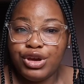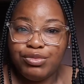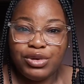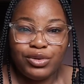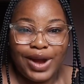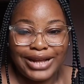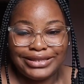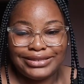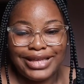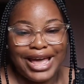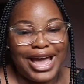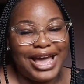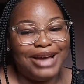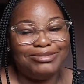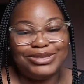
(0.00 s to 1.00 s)
will be right
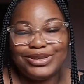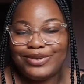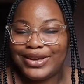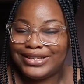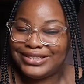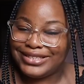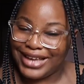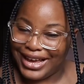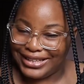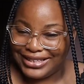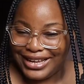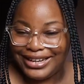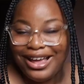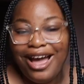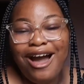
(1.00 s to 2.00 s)
there. I am so
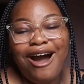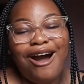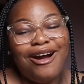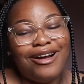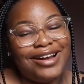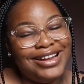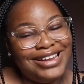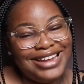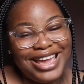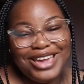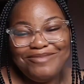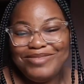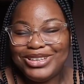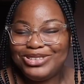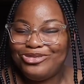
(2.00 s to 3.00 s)
excited. Her
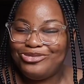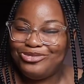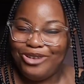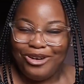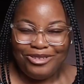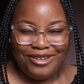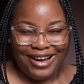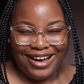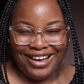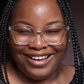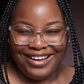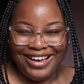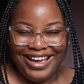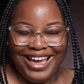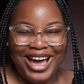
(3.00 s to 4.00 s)
name is
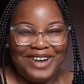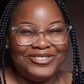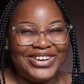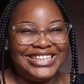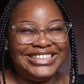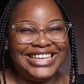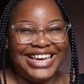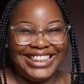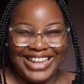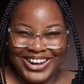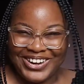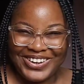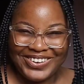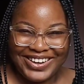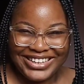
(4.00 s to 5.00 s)
Rora. Am I saying
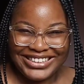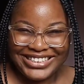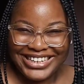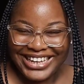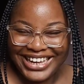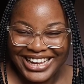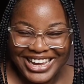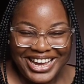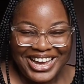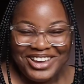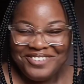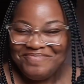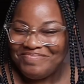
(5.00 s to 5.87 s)
that correctly?